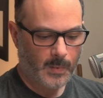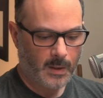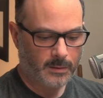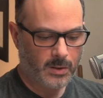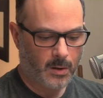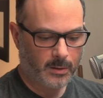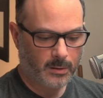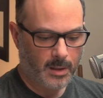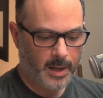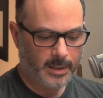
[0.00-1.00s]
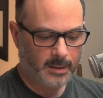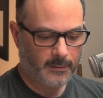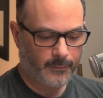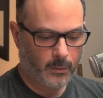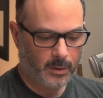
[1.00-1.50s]
And darker line in
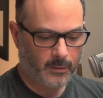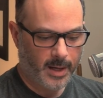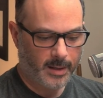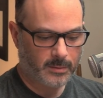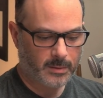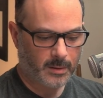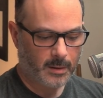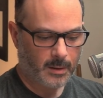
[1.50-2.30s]
the foreground.